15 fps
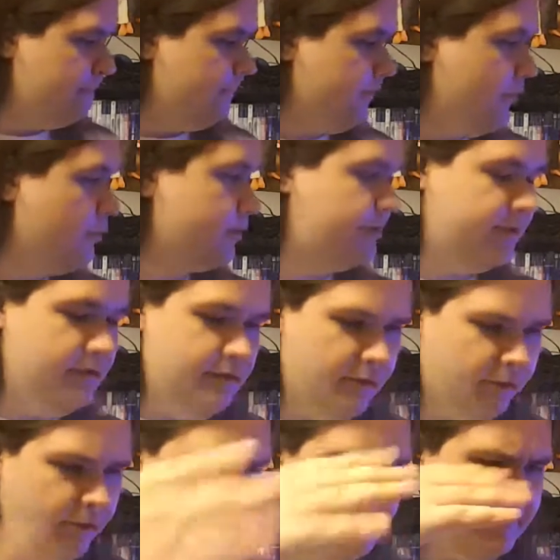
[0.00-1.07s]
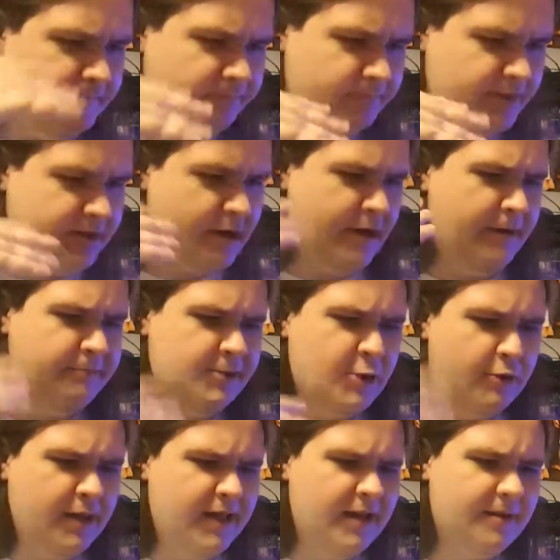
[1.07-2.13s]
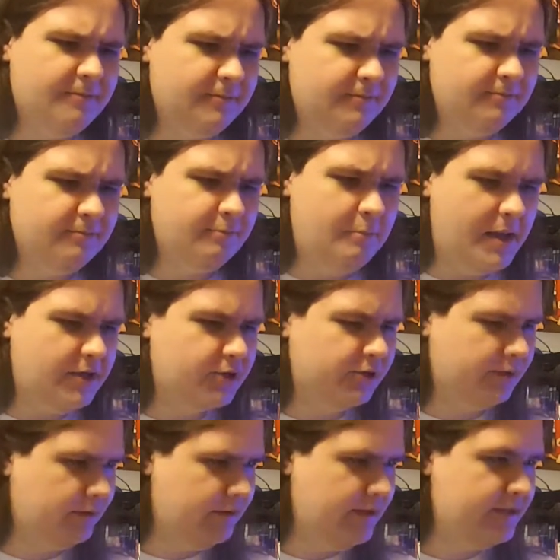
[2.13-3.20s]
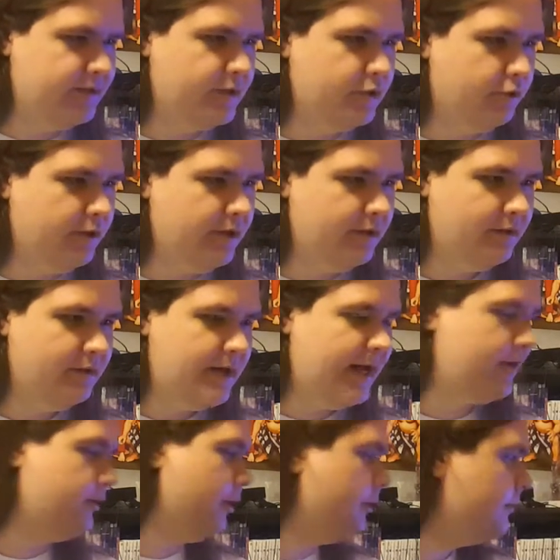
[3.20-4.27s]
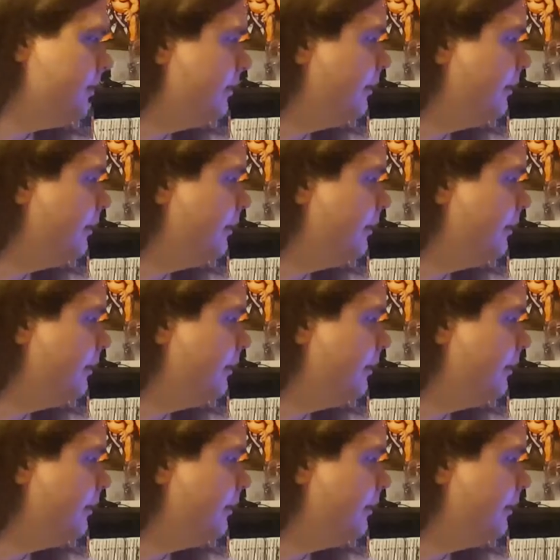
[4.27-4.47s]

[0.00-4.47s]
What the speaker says: Or sorry, Toy Animation. Is it Toy? I don't know.